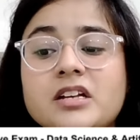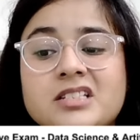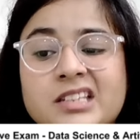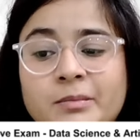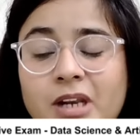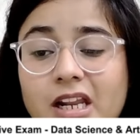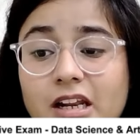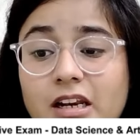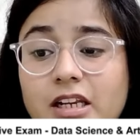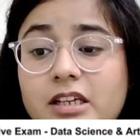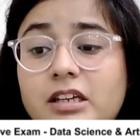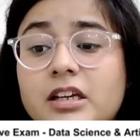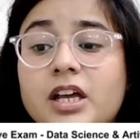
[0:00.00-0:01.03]

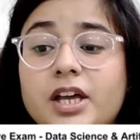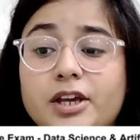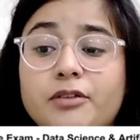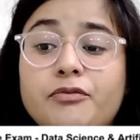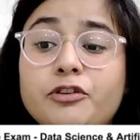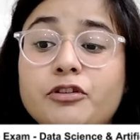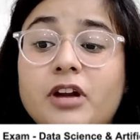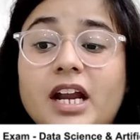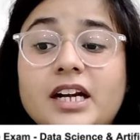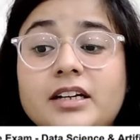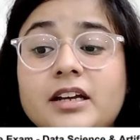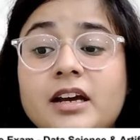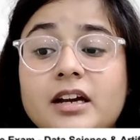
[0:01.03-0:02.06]
Similarly, if you
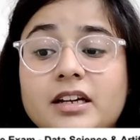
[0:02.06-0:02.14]
write